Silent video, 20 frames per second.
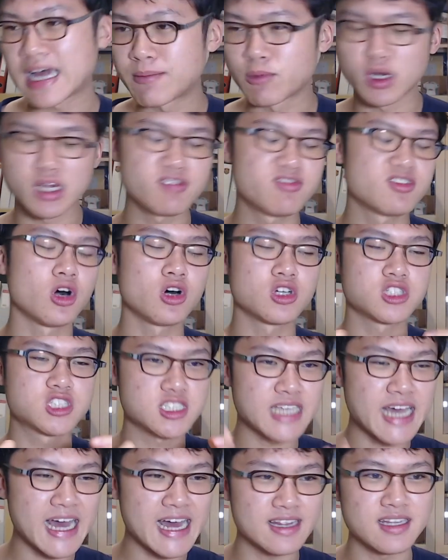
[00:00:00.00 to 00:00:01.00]
or even not just
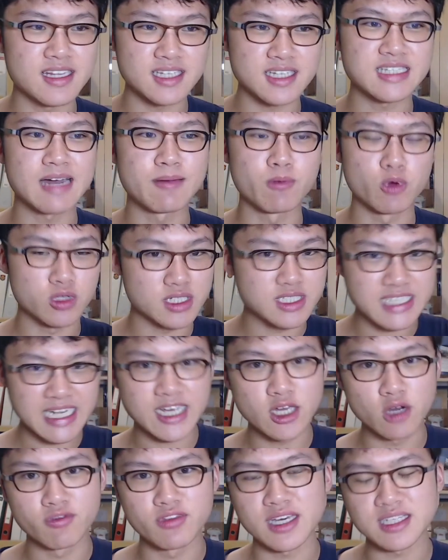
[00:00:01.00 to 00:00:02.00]
at the exam or the day
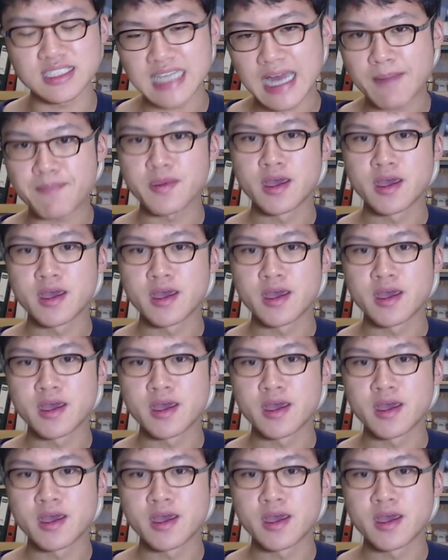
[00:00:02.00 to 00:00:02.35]
of the exam.